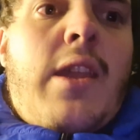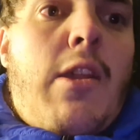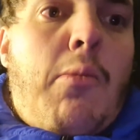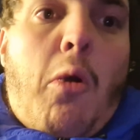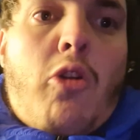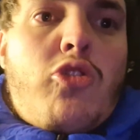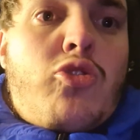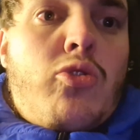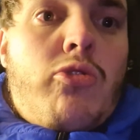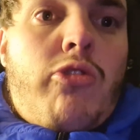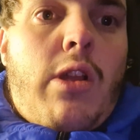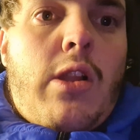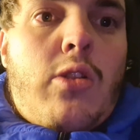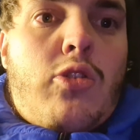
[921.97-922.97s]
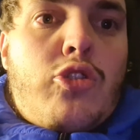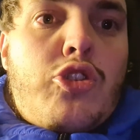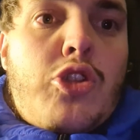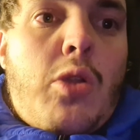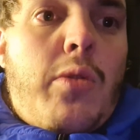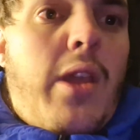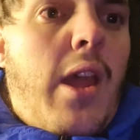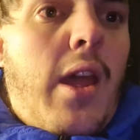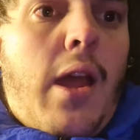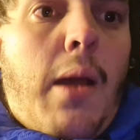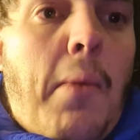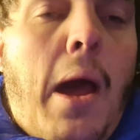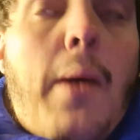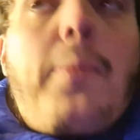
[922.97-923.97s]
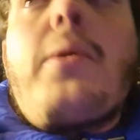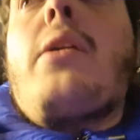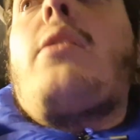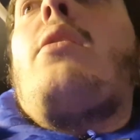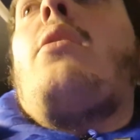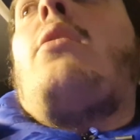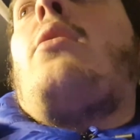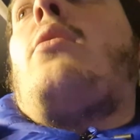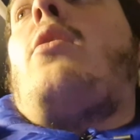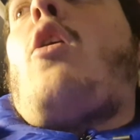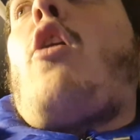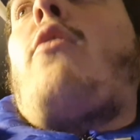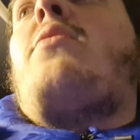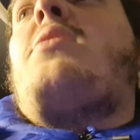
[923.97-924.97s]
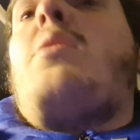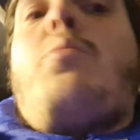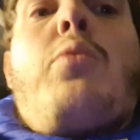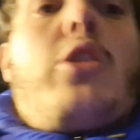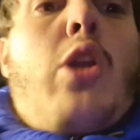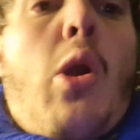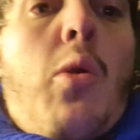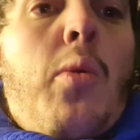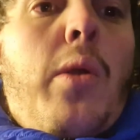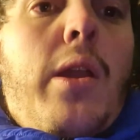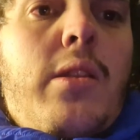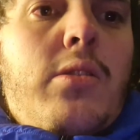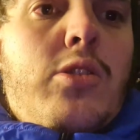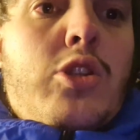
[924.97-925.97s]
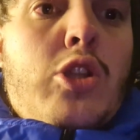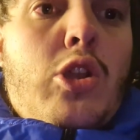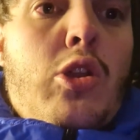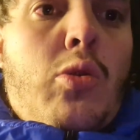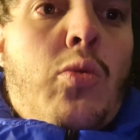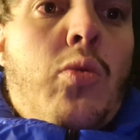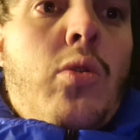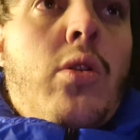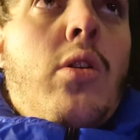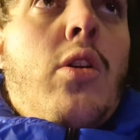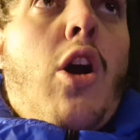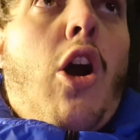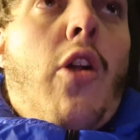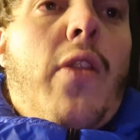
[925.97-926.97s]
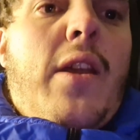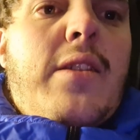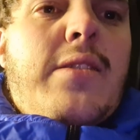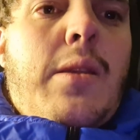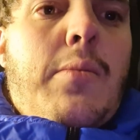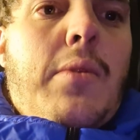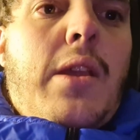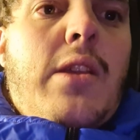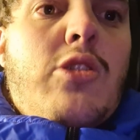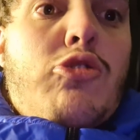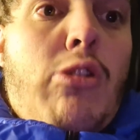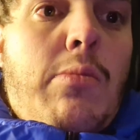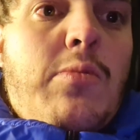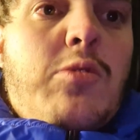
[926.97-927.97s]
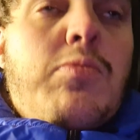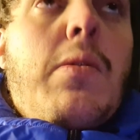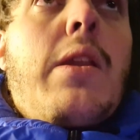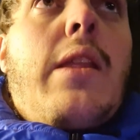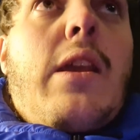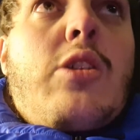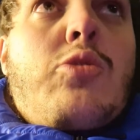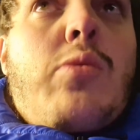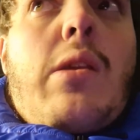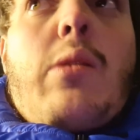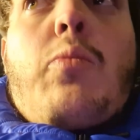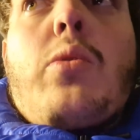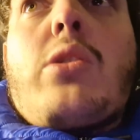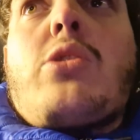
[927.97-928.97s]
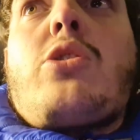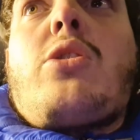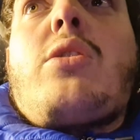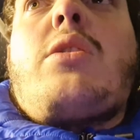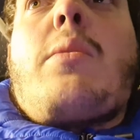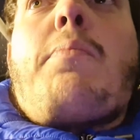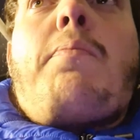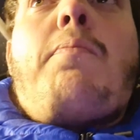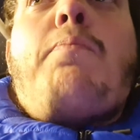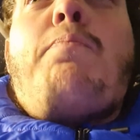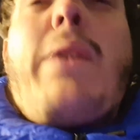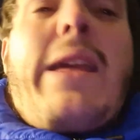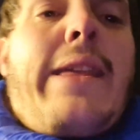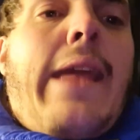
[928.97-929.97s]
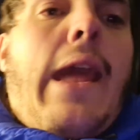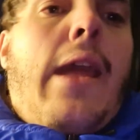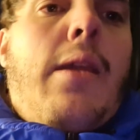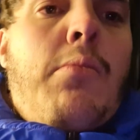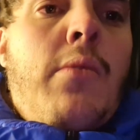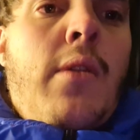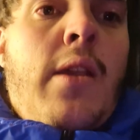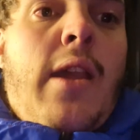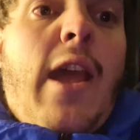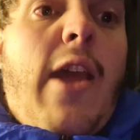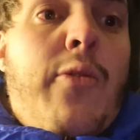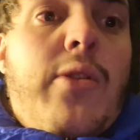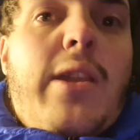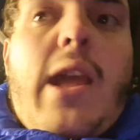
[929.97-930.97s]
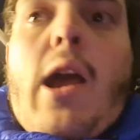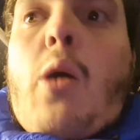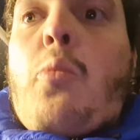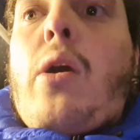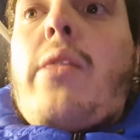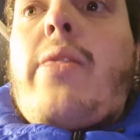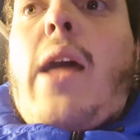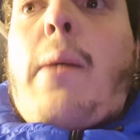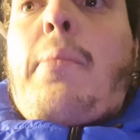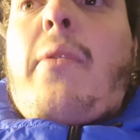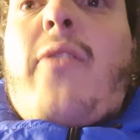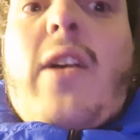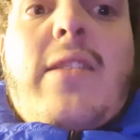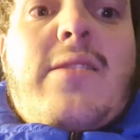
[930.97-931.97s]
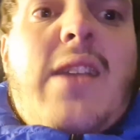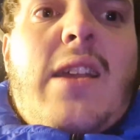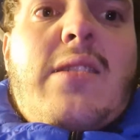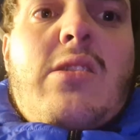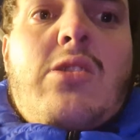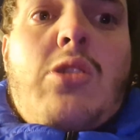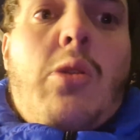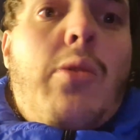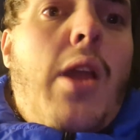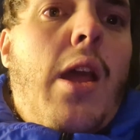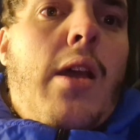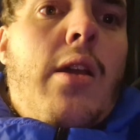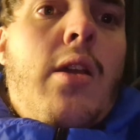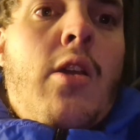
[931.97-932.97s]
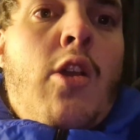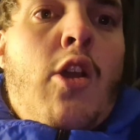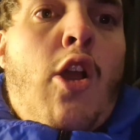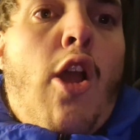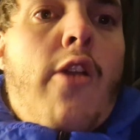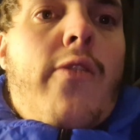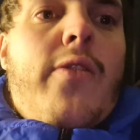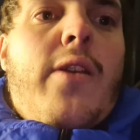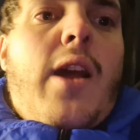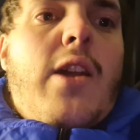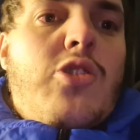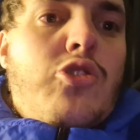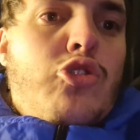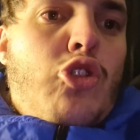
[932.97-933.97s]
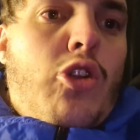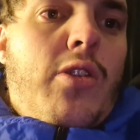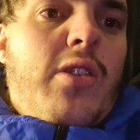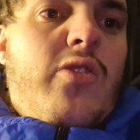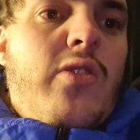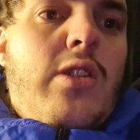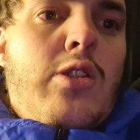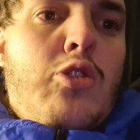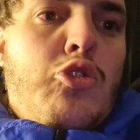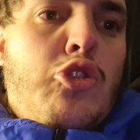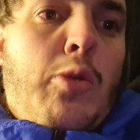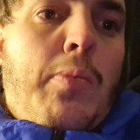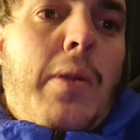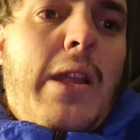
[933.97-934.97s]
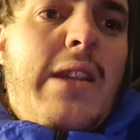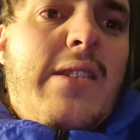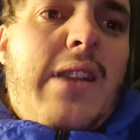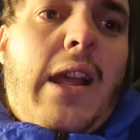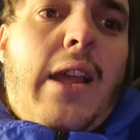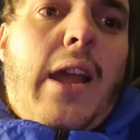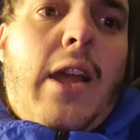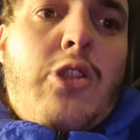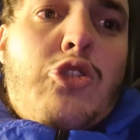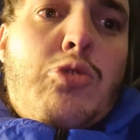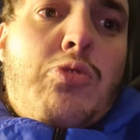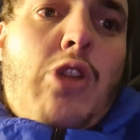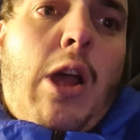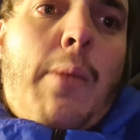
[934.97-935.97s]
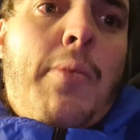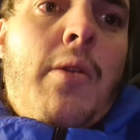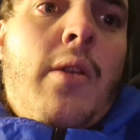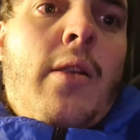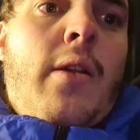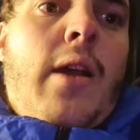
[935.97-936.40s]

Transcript: Kieron Morris was good. So yeah, I'm happy. Obviously, we go into our next game against Grimsby next week, which is a big game. If we can get a win, that'd be fantastic. So yeah, hope you guys enjoy this video. So please like and subscribe.